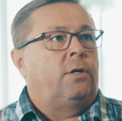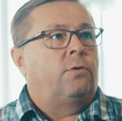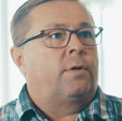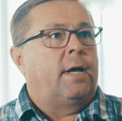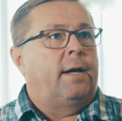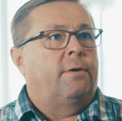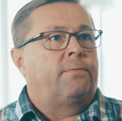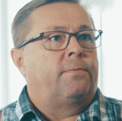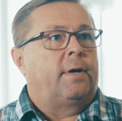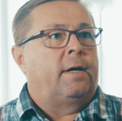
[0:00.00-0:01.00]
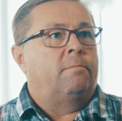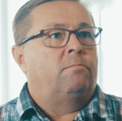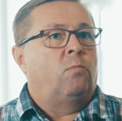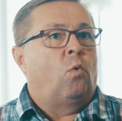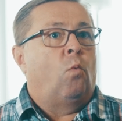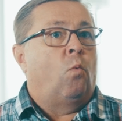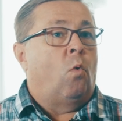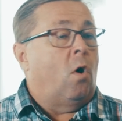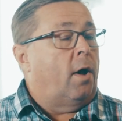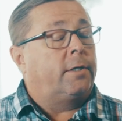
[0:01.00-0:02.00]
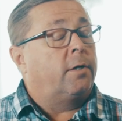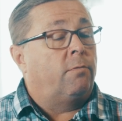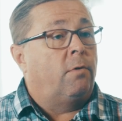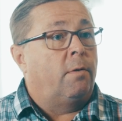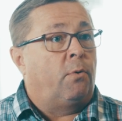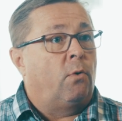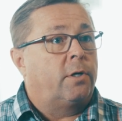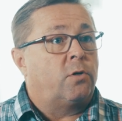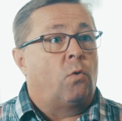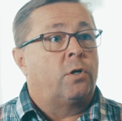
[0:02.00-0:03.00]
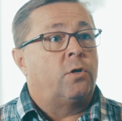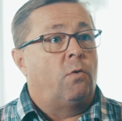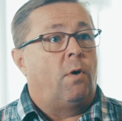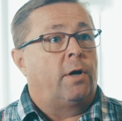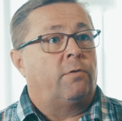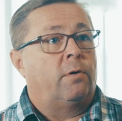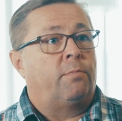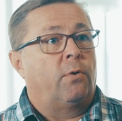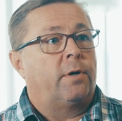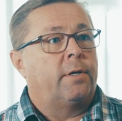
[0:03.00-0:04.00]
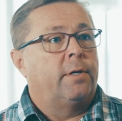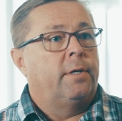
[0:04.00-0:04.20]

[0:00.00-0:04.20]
you kind of want a report or don't want a report